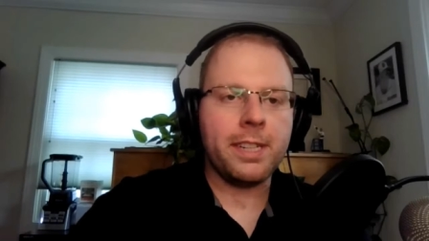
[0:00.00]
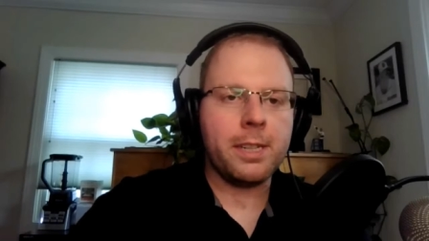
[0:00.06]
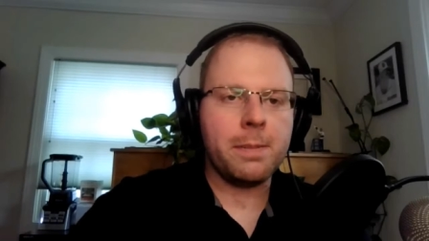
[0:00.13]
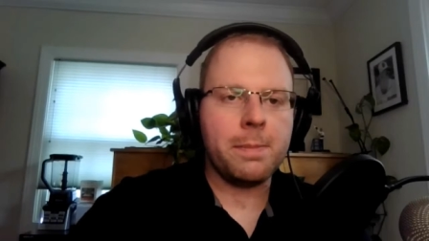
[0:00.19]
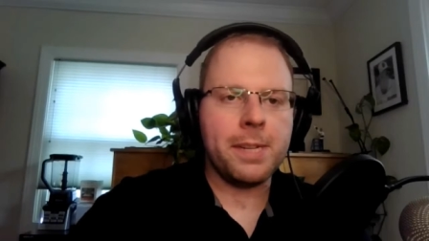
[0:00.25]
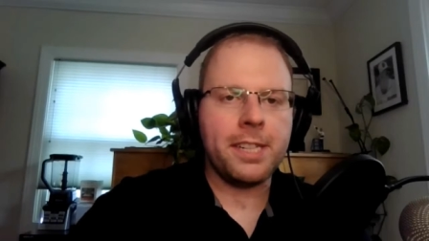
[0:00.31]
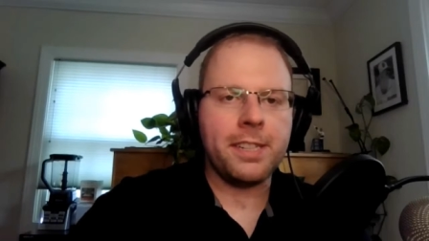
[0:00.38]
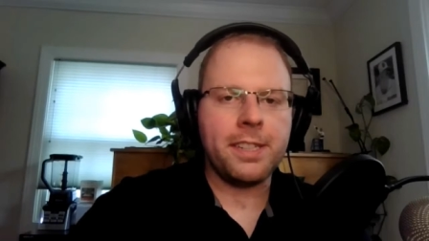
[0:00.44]
And
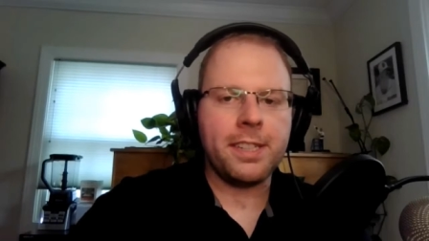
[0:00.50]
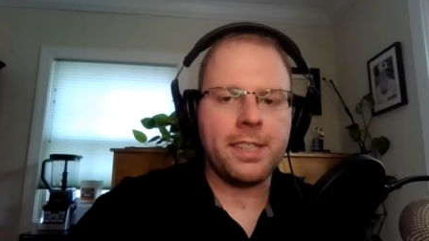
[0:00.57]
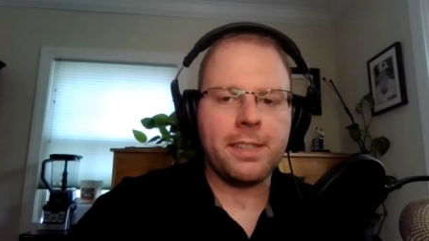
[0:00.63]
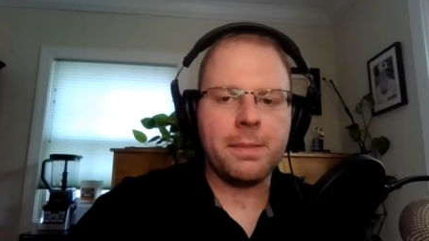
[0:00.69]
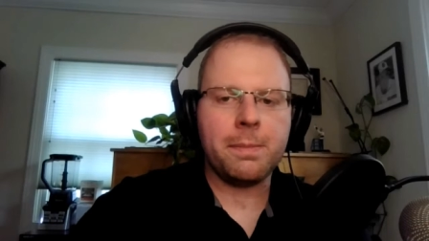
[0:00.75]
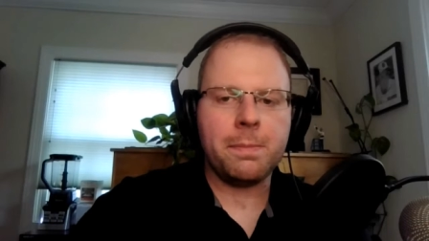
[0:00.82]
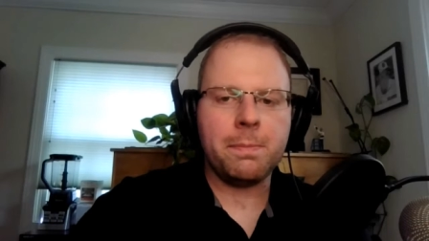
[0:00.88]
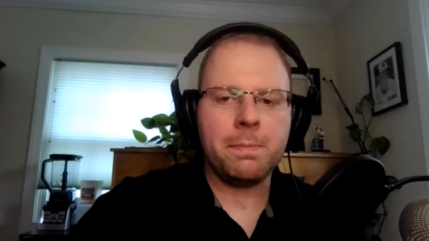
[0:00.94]
I imagine
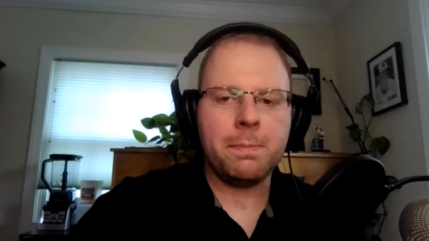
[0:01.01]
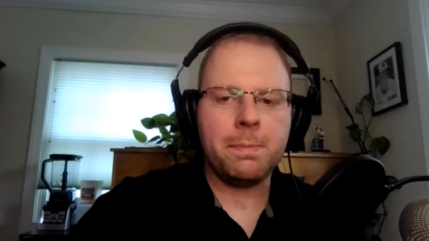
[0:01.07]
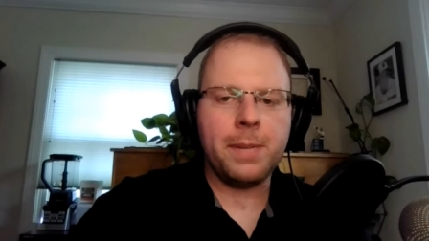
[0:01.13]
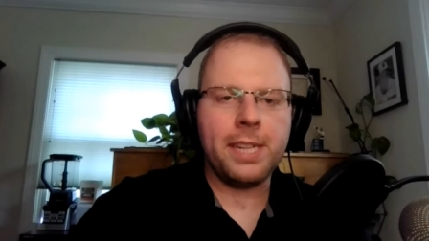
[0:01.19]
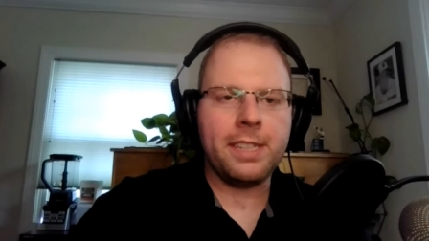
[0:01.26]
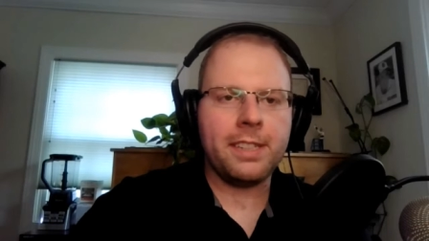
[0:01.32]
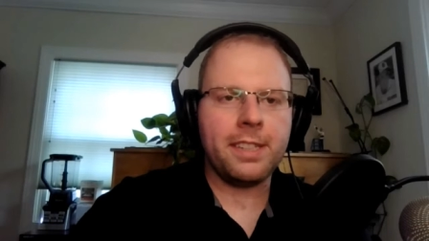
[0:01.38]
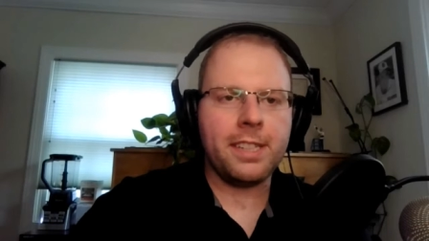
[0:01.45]
that's
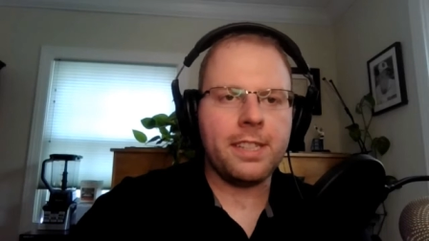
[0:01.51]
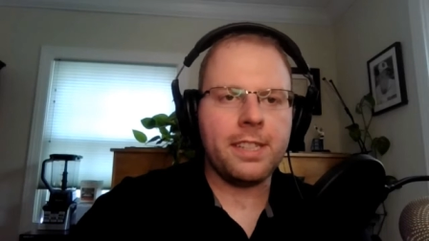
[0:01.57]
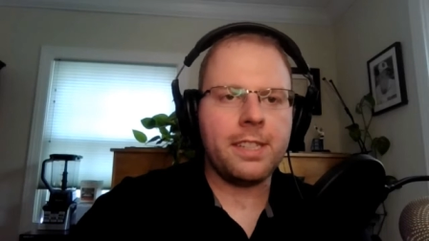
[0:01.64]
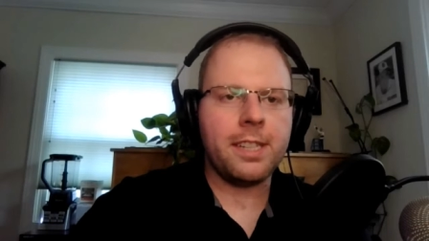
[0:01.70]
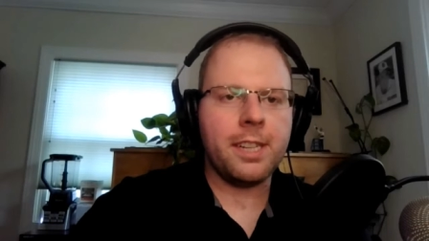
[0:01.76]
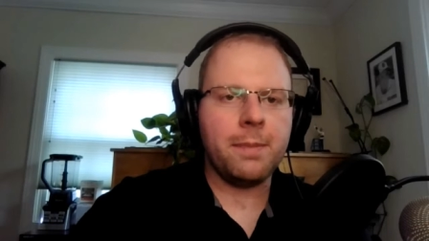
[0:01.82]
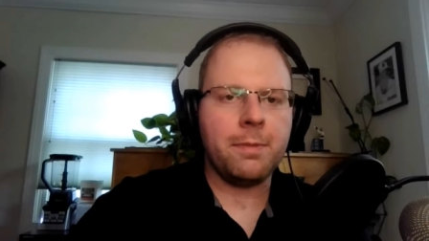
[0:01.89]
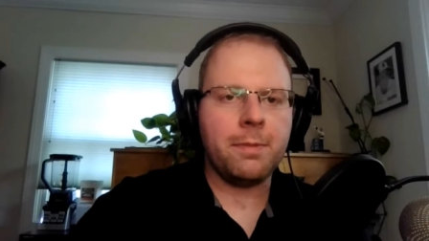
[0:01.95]
basically the
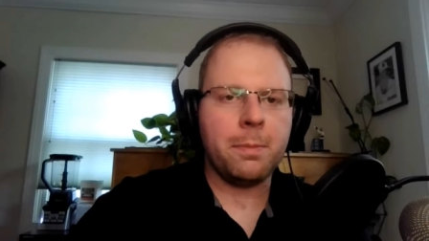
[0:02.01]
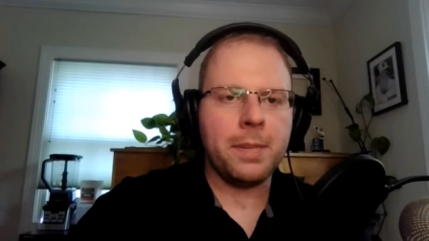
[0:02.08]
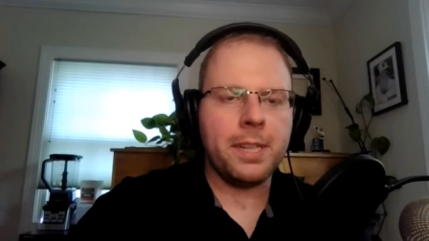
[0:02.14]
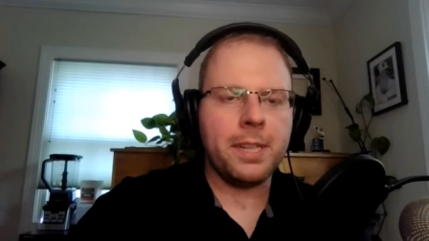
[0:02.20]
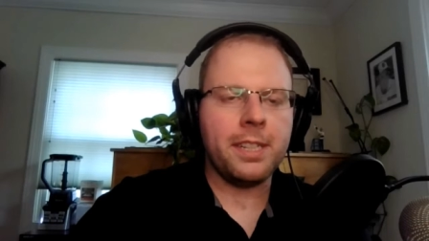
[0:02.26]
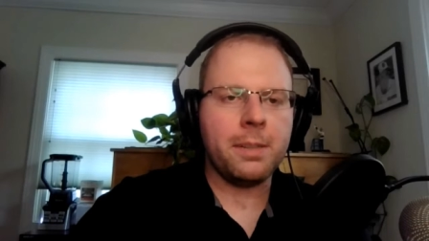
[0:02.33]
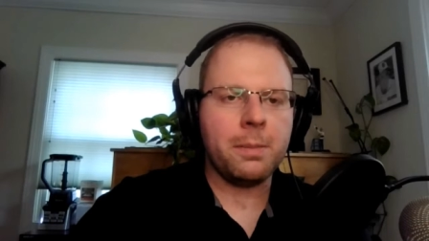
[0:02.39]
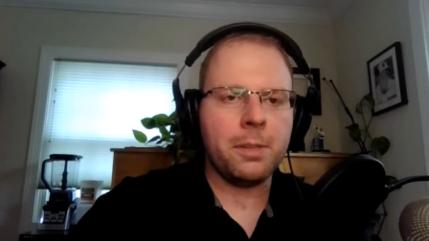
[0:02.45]
same for
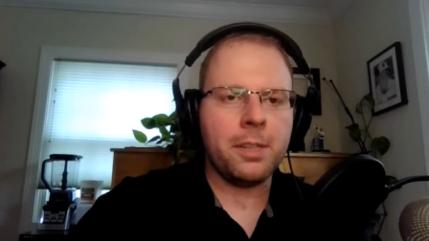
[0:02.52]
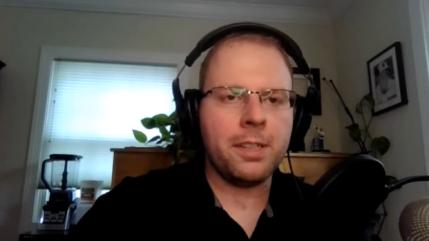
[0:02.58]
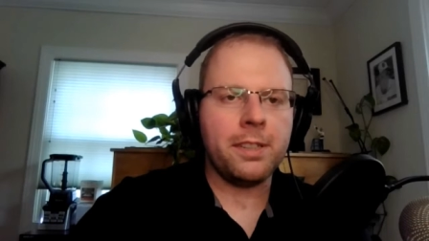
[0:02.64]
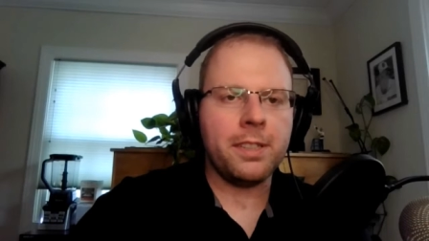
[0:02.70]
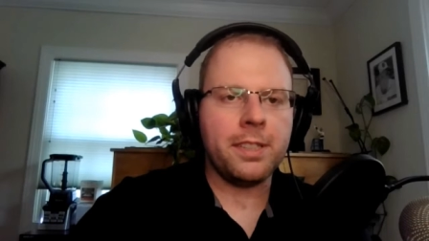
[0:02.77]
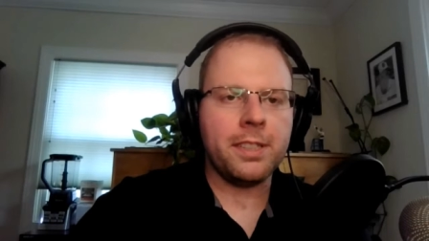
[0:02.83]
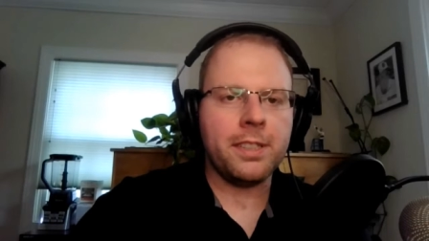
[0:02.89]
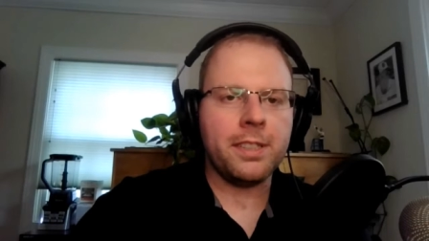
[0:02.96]
men as
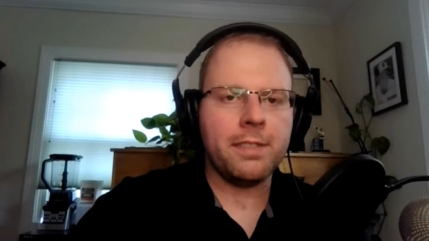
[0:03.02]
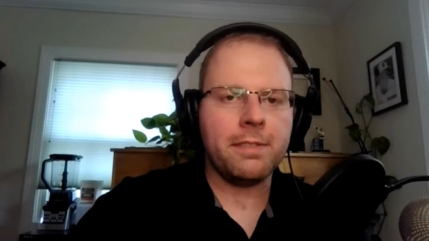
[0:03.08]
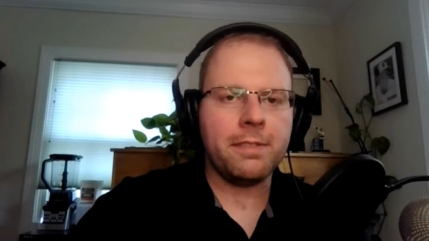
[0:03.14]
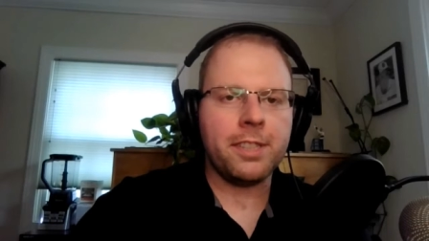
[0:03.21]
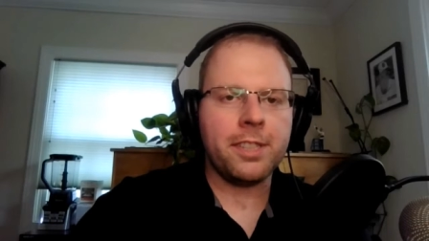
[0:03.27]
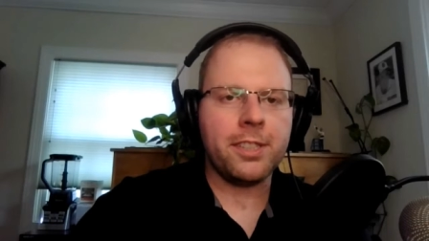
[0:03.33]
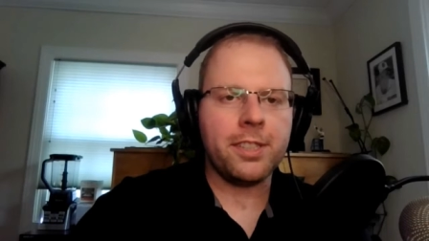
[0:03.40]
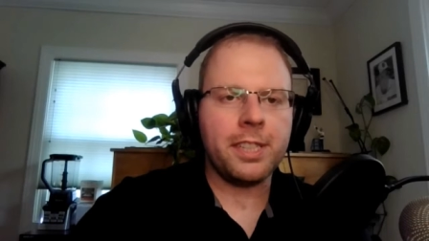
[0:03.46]
well, the
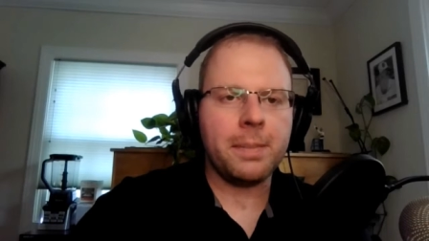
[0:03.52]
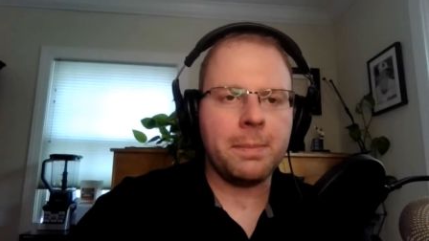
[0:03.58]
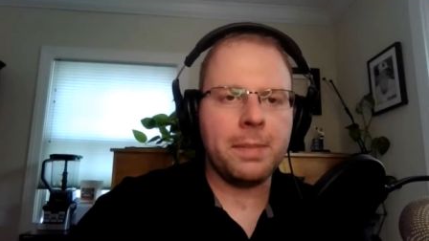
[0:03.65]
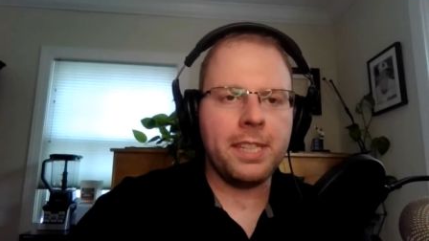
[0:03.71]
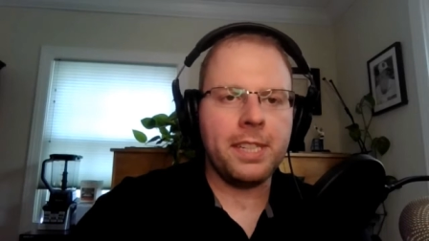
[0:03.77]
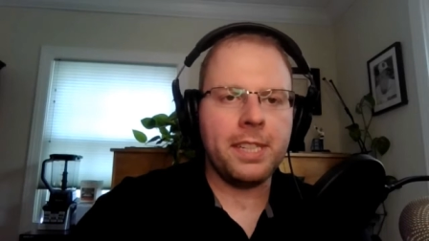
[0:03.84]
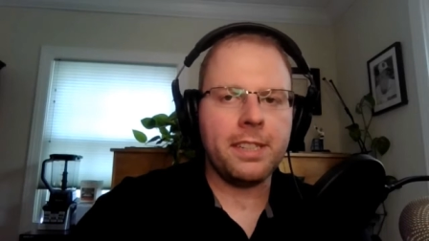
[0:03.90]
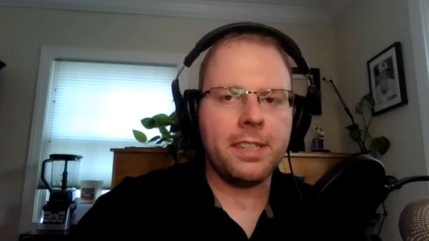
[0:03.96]
French league
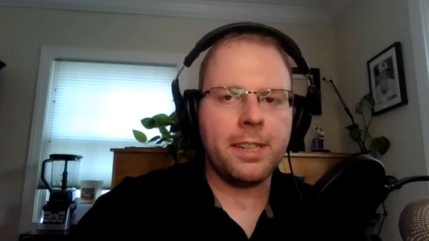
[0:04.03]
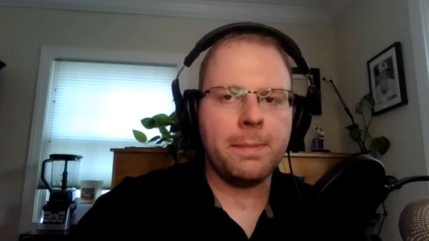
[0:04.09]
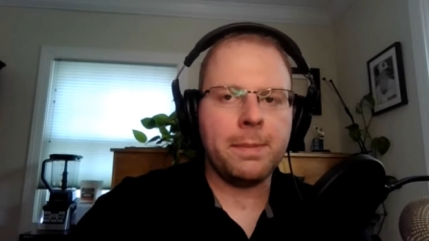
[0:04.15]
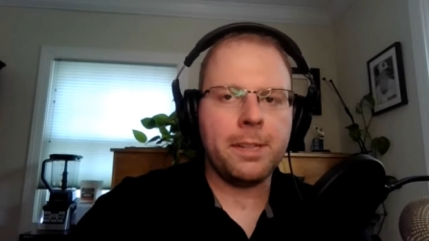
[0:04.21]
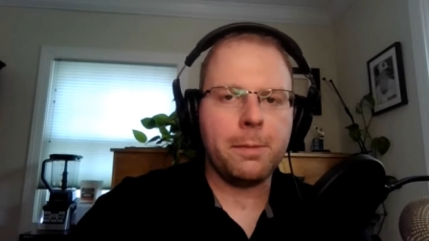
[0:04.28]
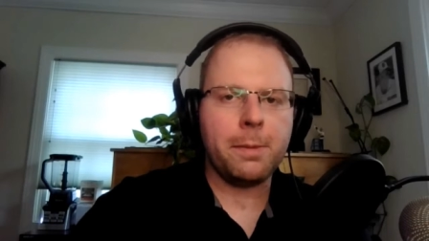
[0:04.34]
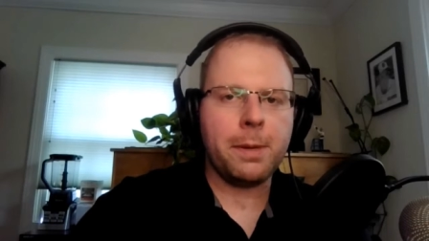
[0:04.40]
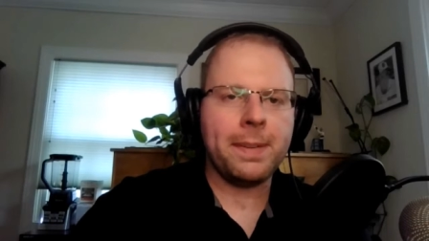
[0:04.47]
being top
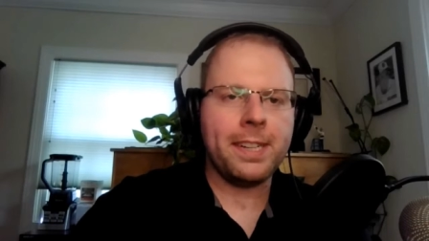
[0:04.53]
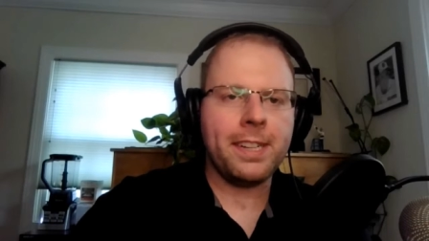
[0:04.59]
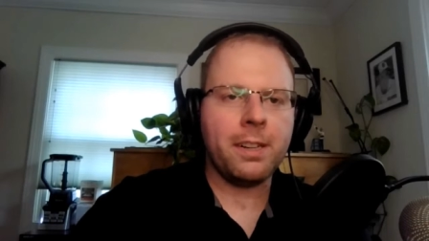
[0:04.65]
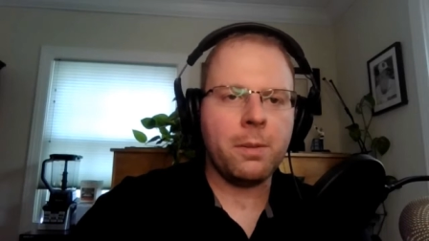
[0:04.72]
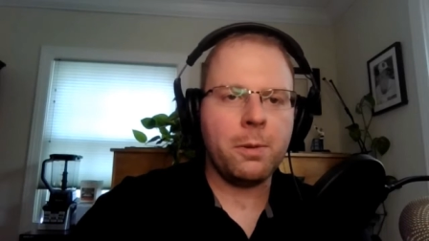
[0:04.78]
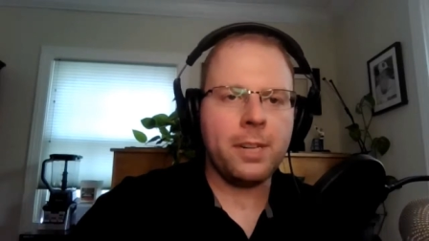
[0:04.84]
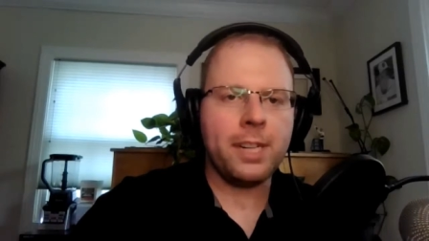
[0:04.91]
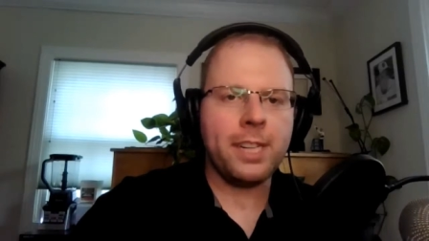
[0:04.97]
tier, maybe
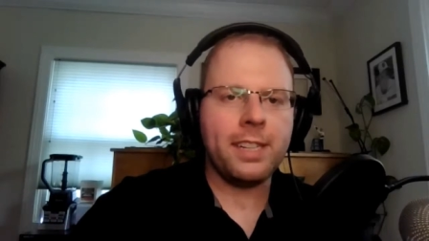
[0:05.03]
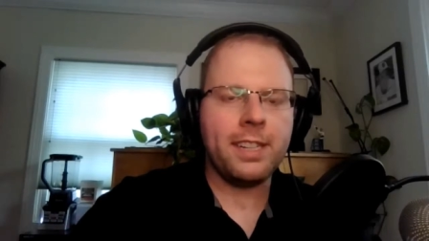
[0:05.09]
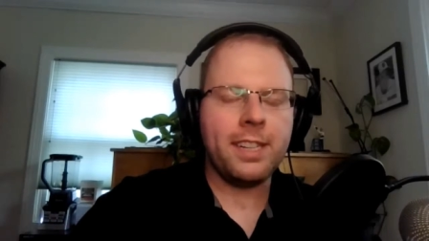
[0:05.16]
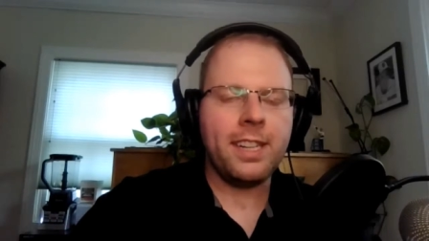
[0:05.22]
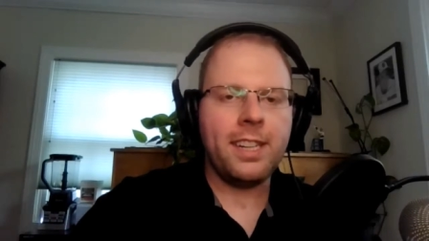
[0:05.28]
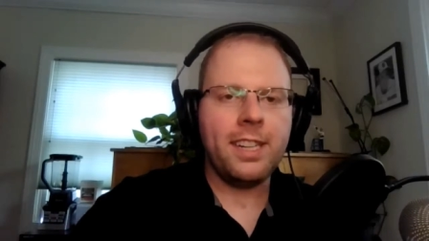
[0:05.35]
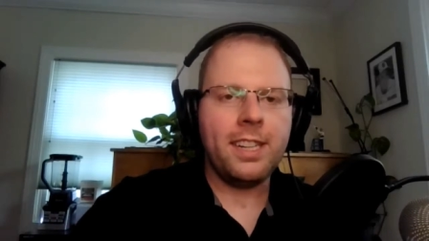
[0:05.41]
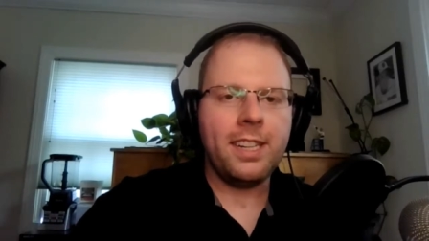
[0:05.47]
not quite